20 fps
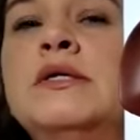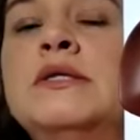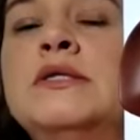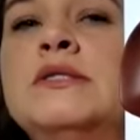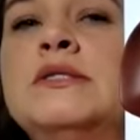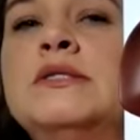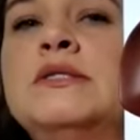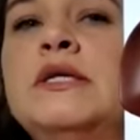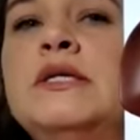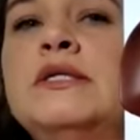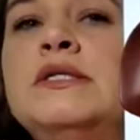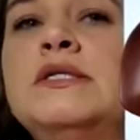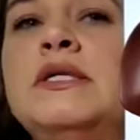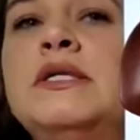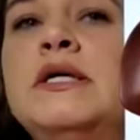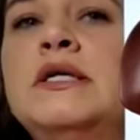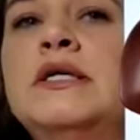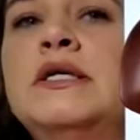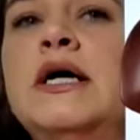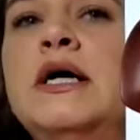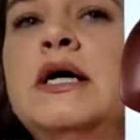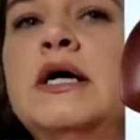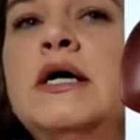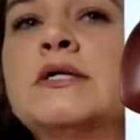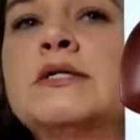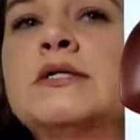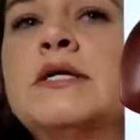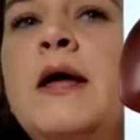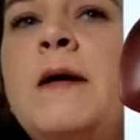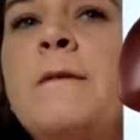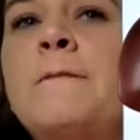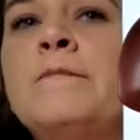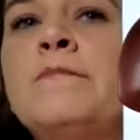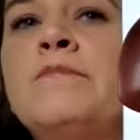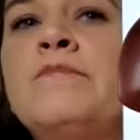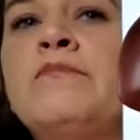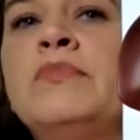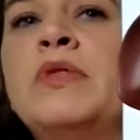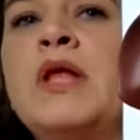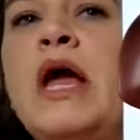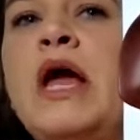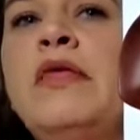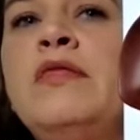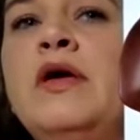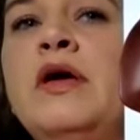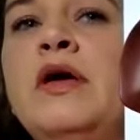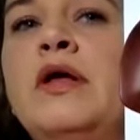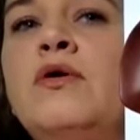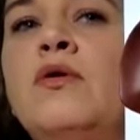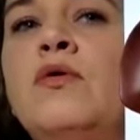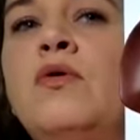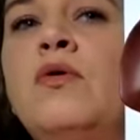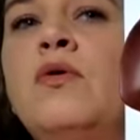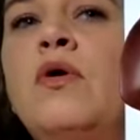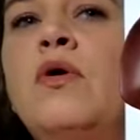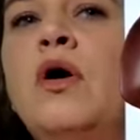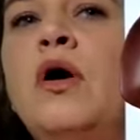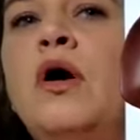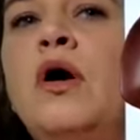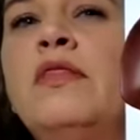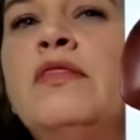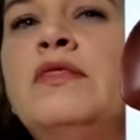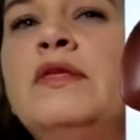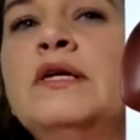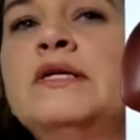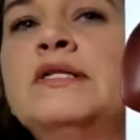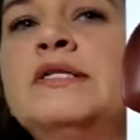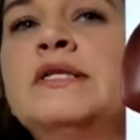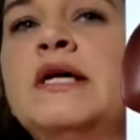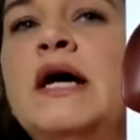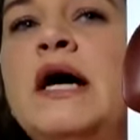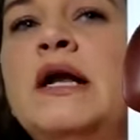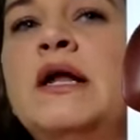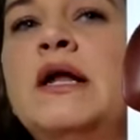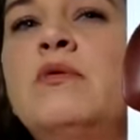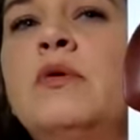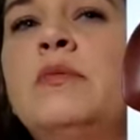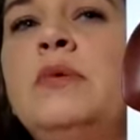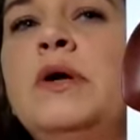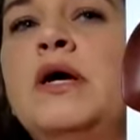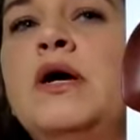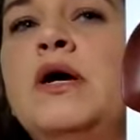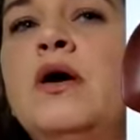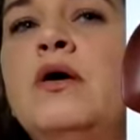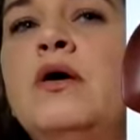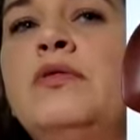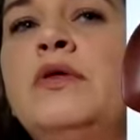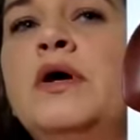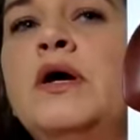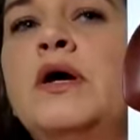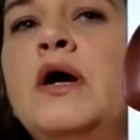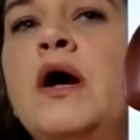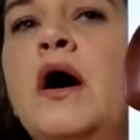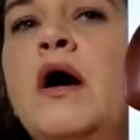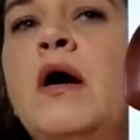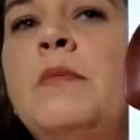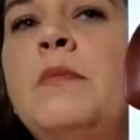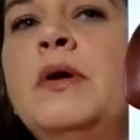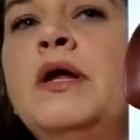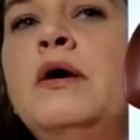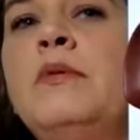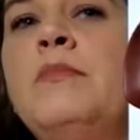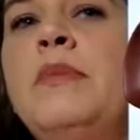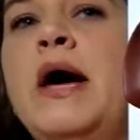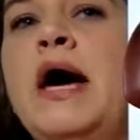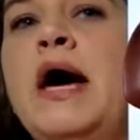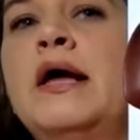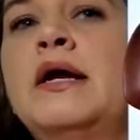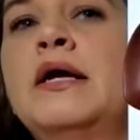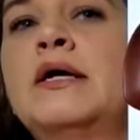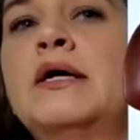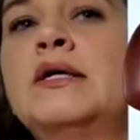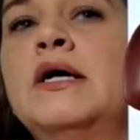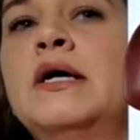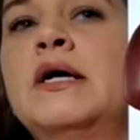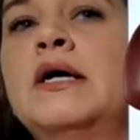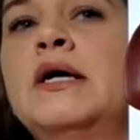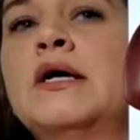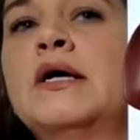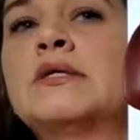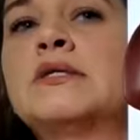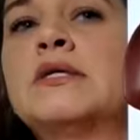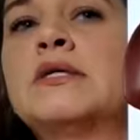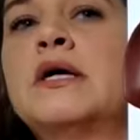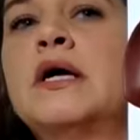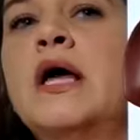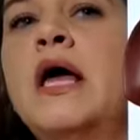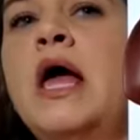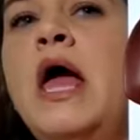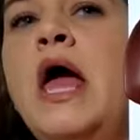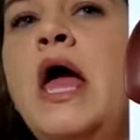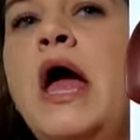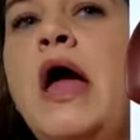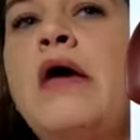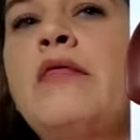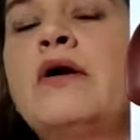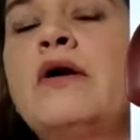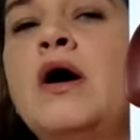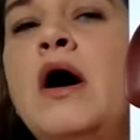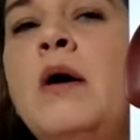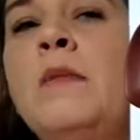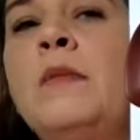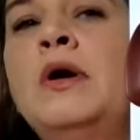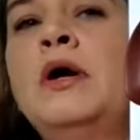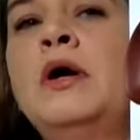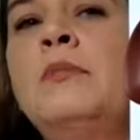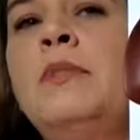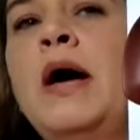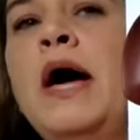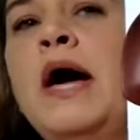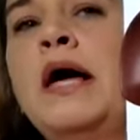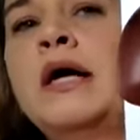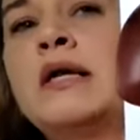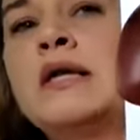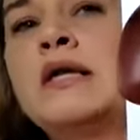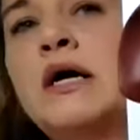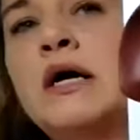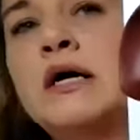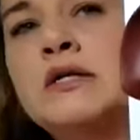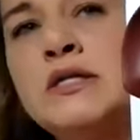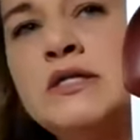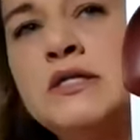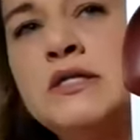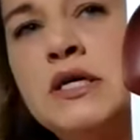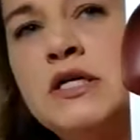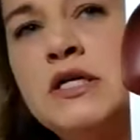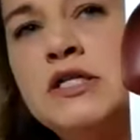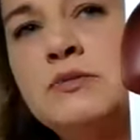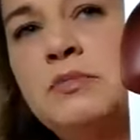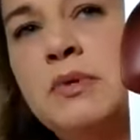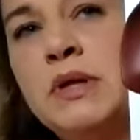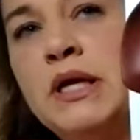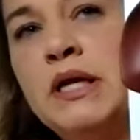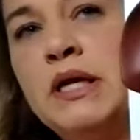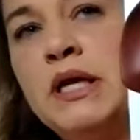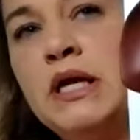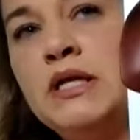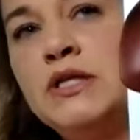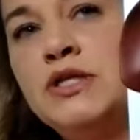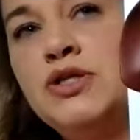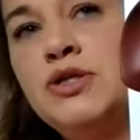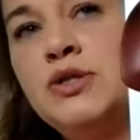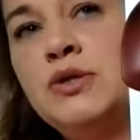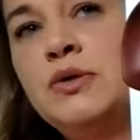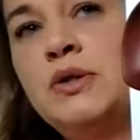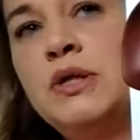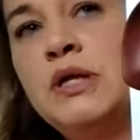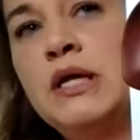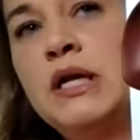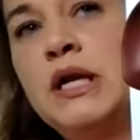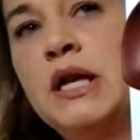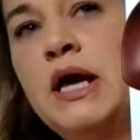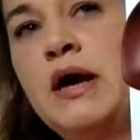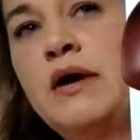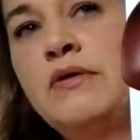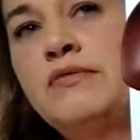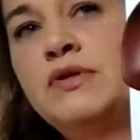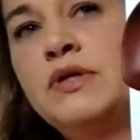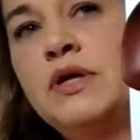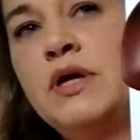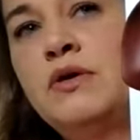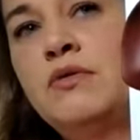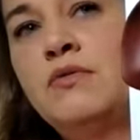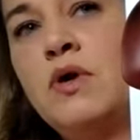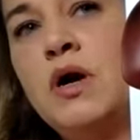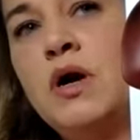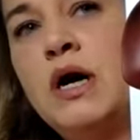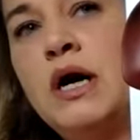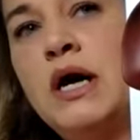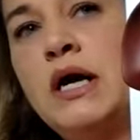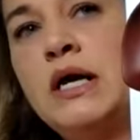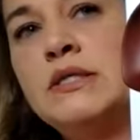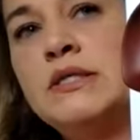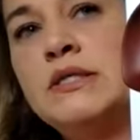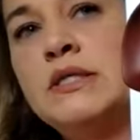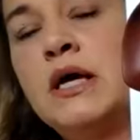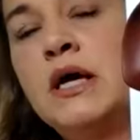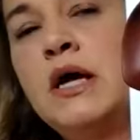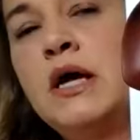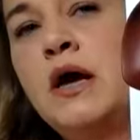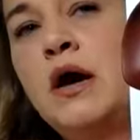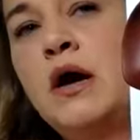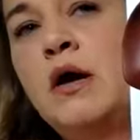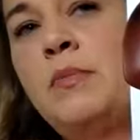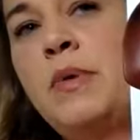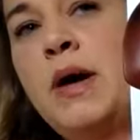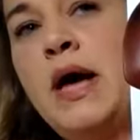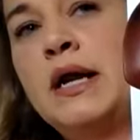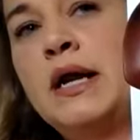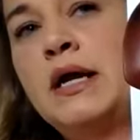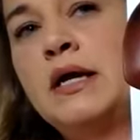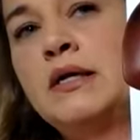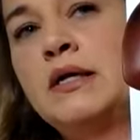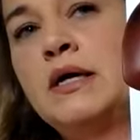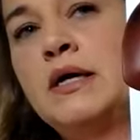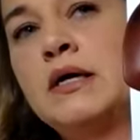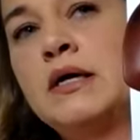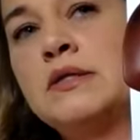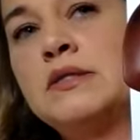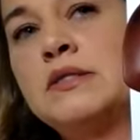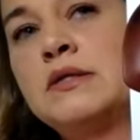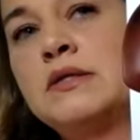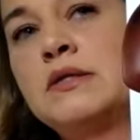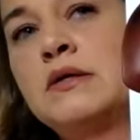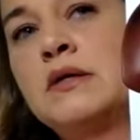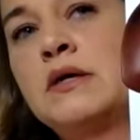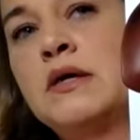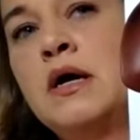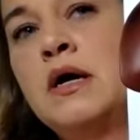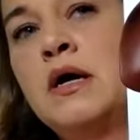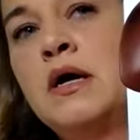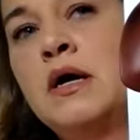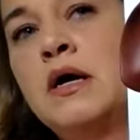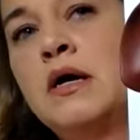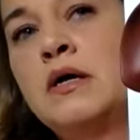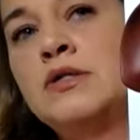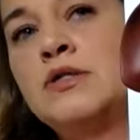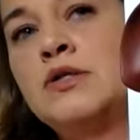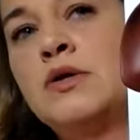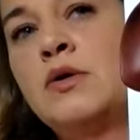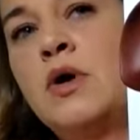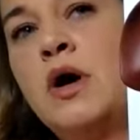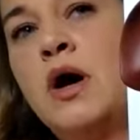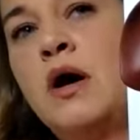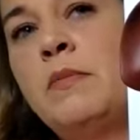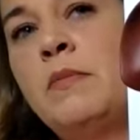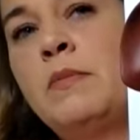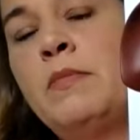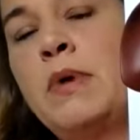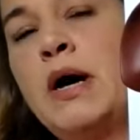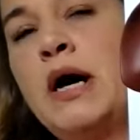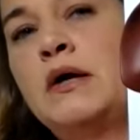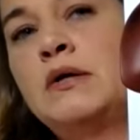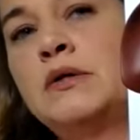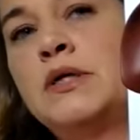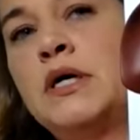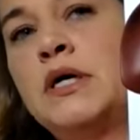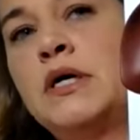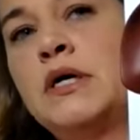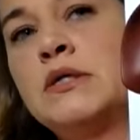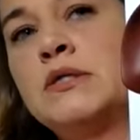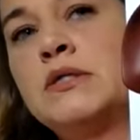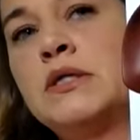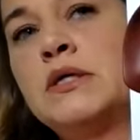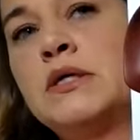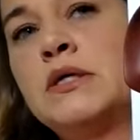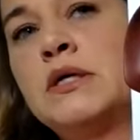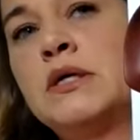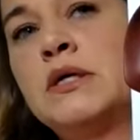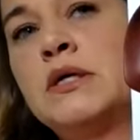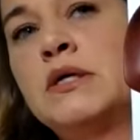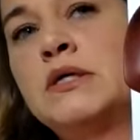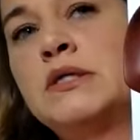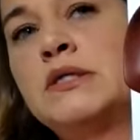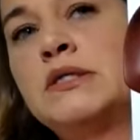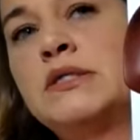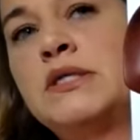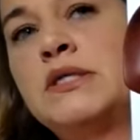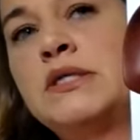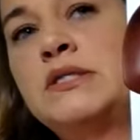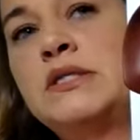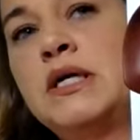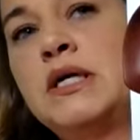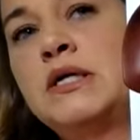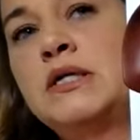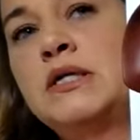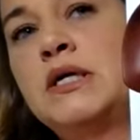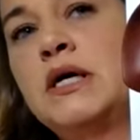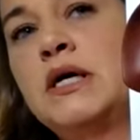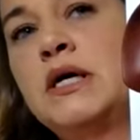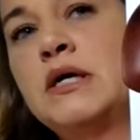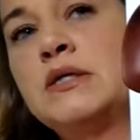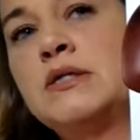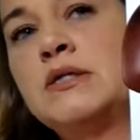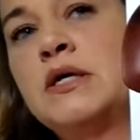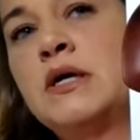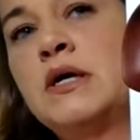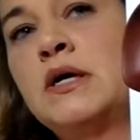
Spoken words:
cystic duct, and then on this side it would be called the common hepatic duct, and the common hepatic duct is going to split into the left and right hepatic ducts. So common bile duct, cystic duct,